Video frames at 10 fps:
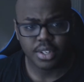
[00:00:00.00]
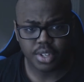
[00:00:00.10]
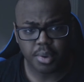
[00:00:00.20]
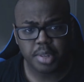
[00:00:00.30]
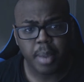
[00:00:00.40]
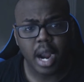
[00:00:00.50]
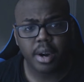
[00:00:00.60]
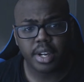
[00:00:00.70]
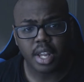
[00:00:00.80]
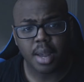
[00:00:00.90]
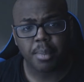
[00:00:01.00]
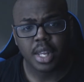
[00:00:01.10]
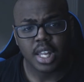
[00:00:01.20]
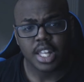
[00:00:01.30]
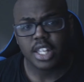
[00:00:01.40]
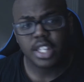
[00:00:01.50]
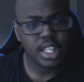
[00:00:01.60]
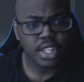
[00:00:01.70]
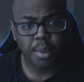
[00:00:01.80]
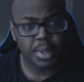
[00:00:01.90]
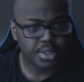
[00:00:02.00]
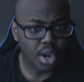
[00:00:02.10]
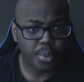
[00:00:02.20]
someone's powering up, someone's